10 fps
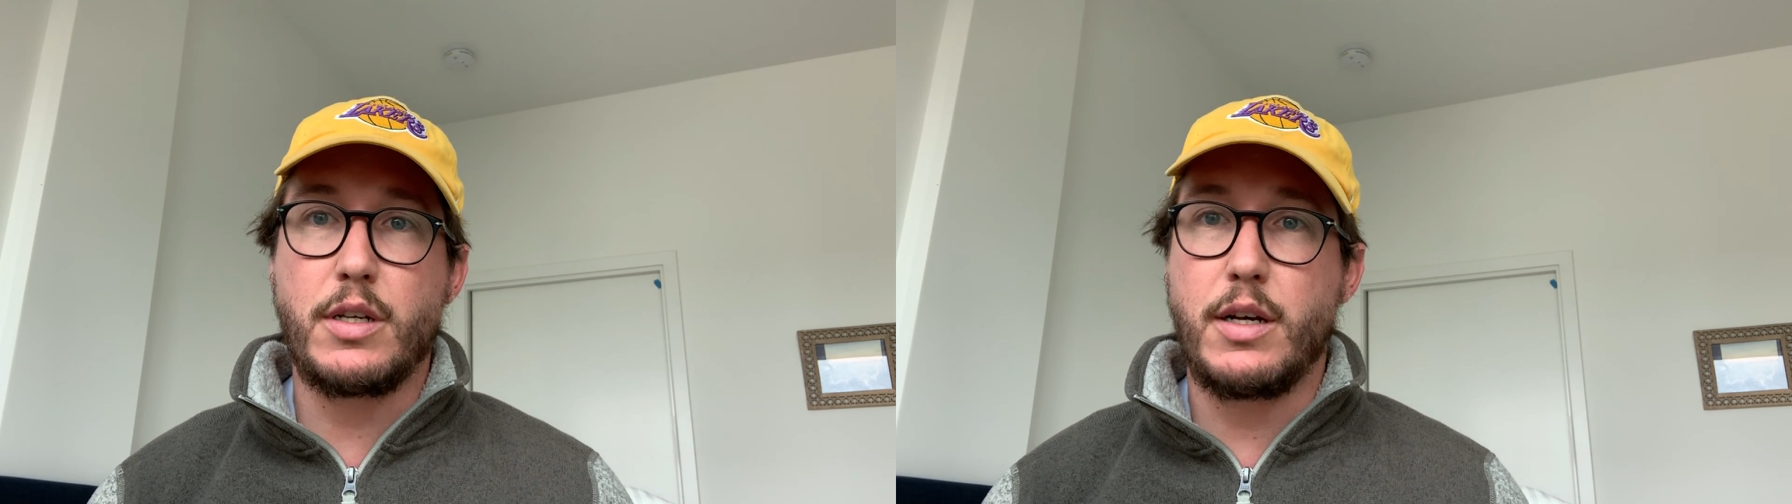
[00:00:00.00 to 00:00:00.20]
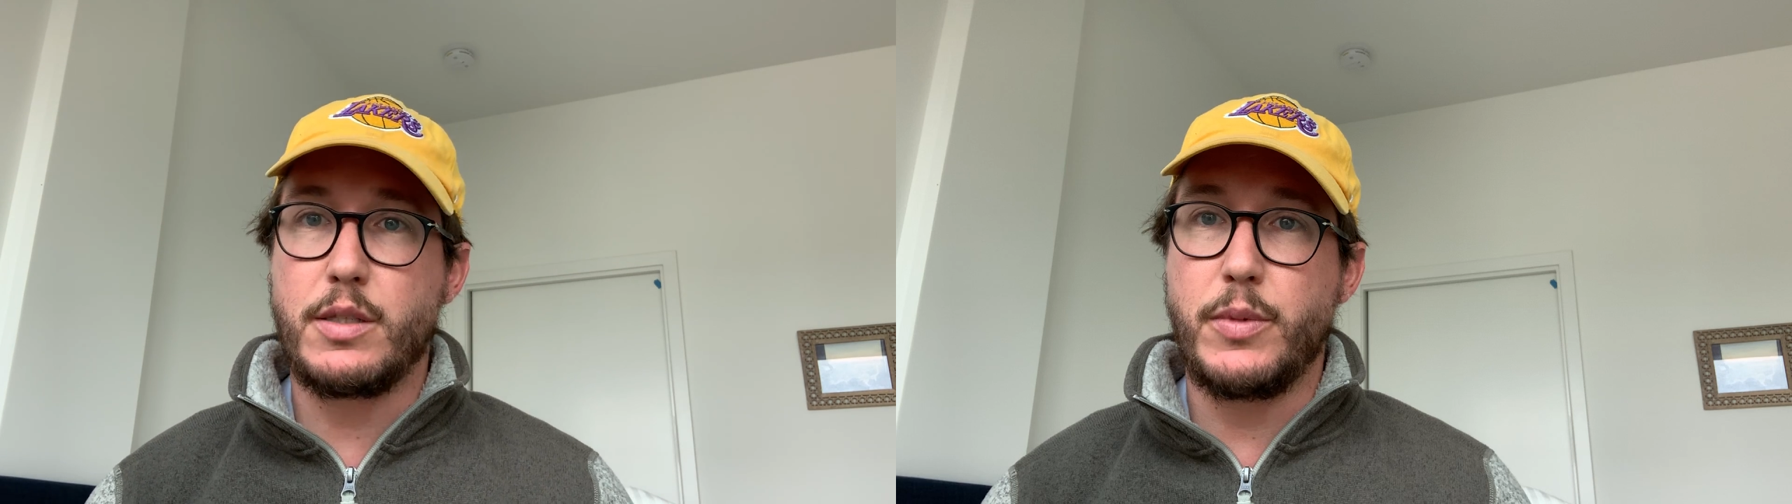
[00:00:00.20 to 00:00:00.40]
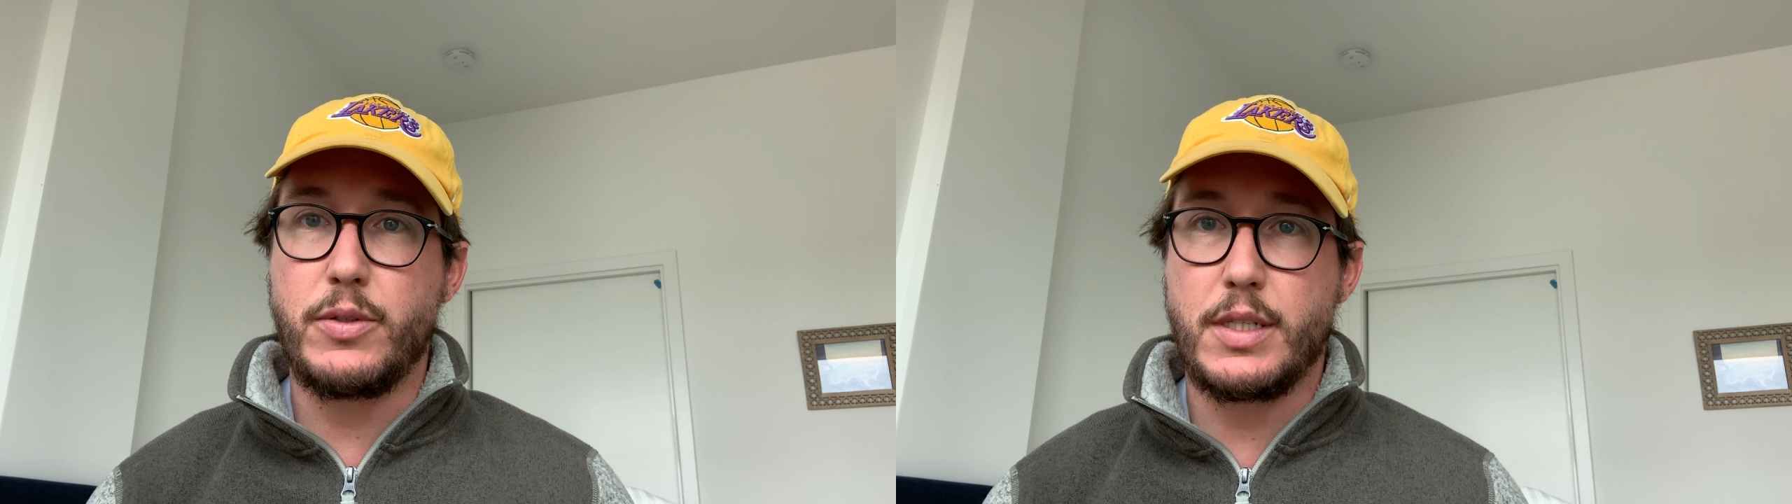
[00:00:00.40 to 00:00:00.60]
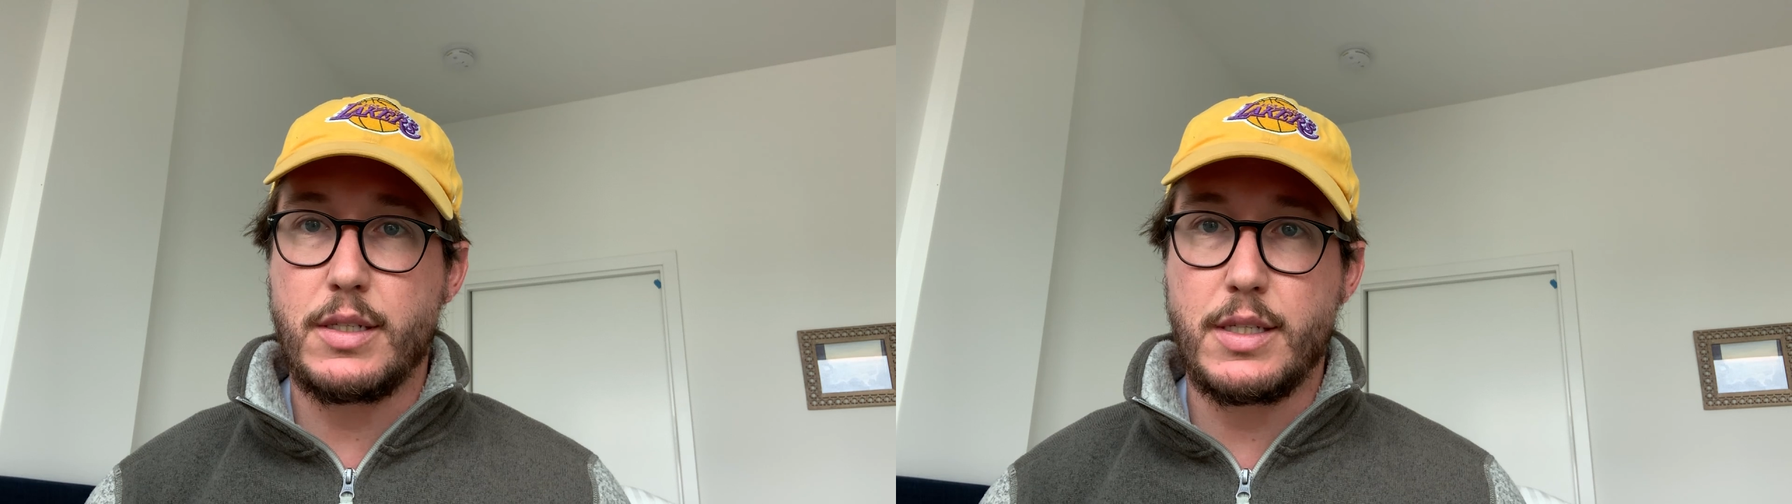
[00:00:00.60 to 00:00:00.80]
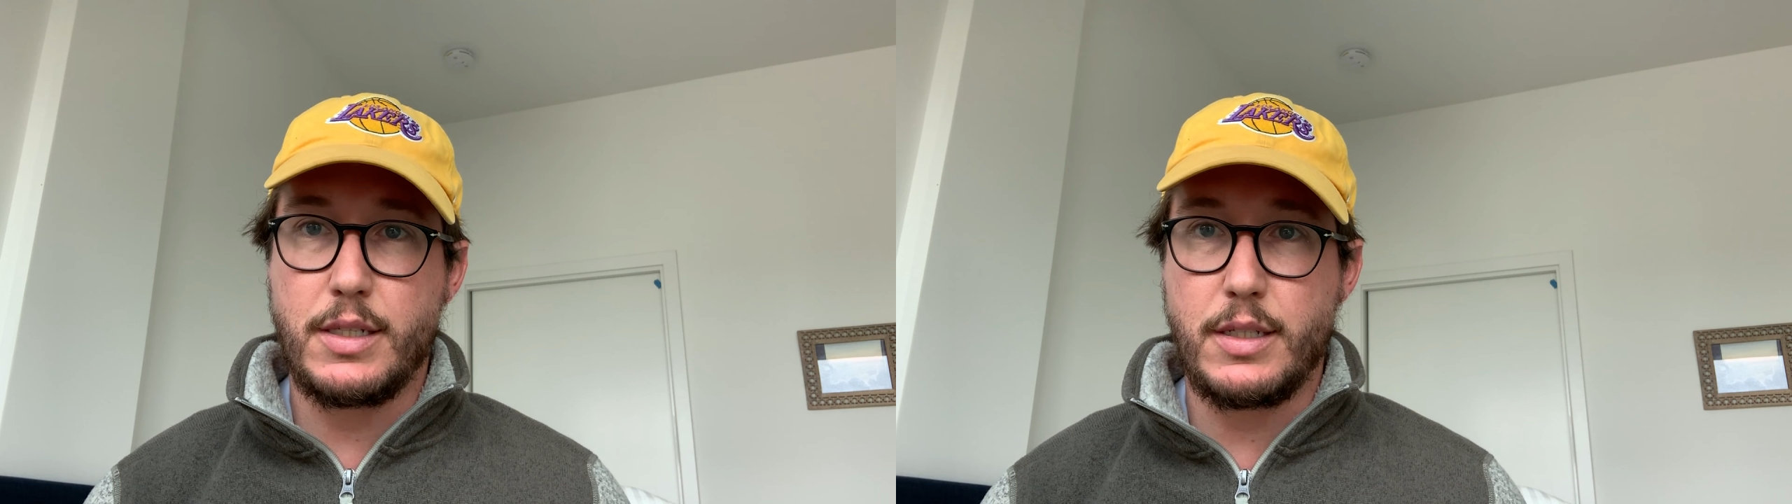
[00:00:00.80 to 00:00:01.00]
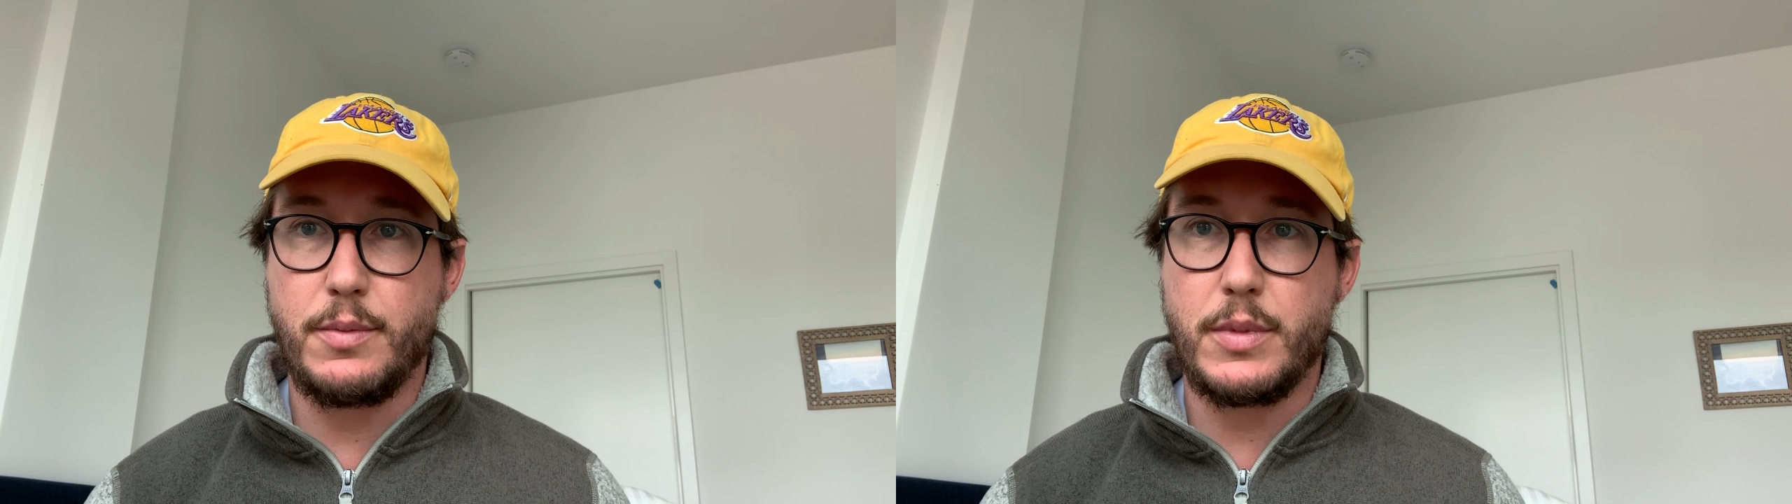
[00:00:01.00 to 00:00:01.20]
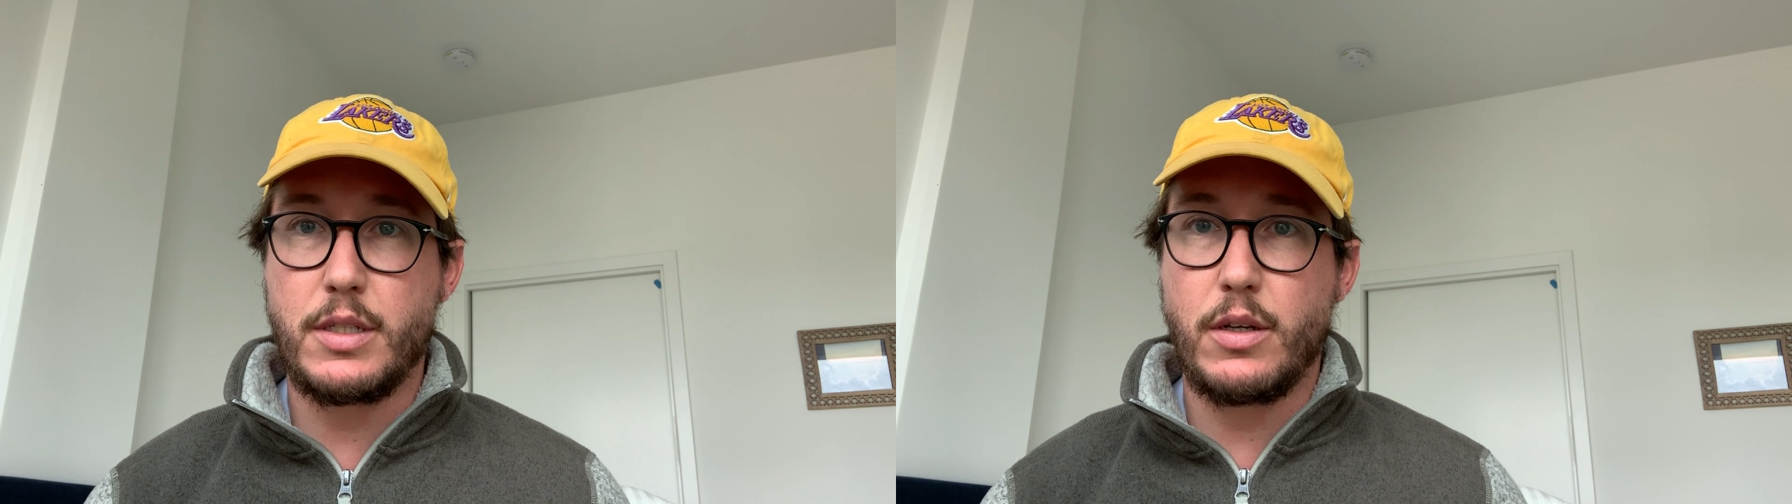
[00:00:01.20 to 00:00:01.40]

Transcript: osmosis systems.